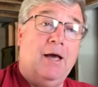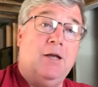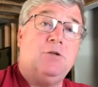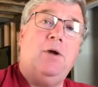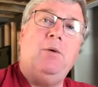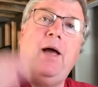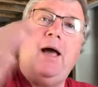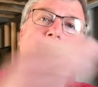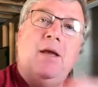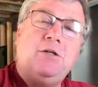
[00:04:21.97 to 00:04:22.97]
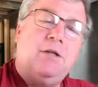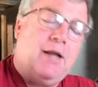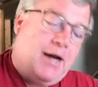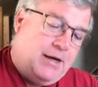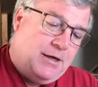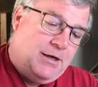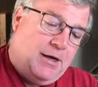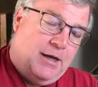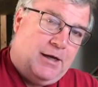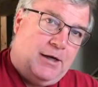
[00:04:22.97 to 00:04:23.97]
So anyway, I mentioned that I
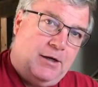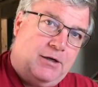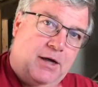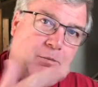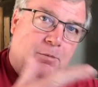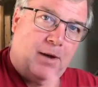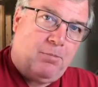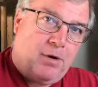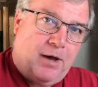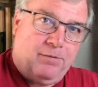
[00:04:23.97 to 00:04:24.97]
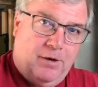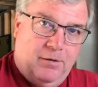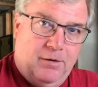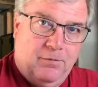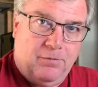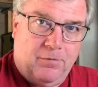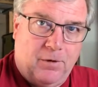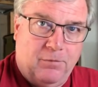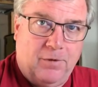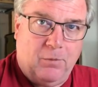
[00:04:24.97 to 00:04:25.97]
doubled my profit
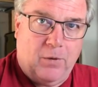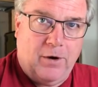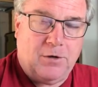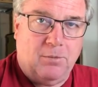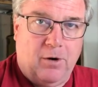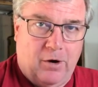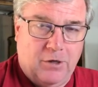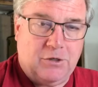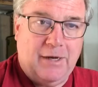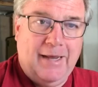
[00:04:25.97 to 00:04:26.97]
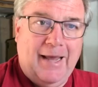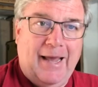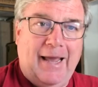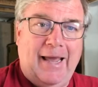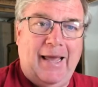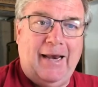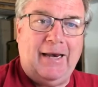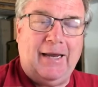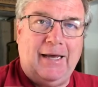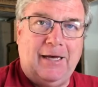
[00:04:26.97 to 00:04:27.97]
from February to March,
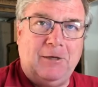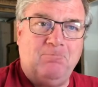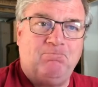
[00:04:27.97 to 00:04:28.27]
and I